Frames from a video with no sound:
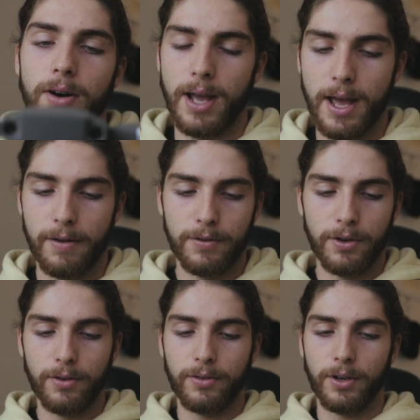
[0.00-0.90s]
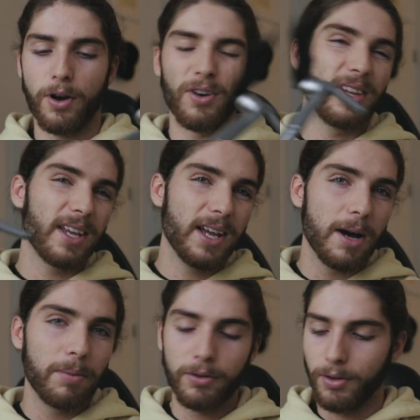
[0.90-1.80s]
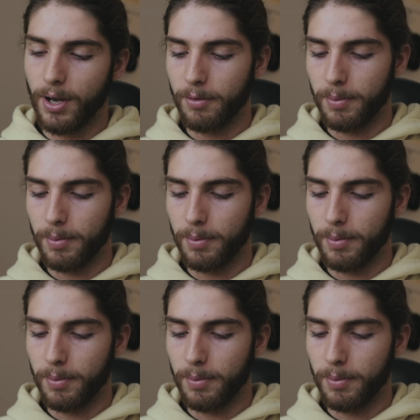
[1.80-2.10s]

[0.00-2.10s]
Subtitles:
I have used it only a couple of times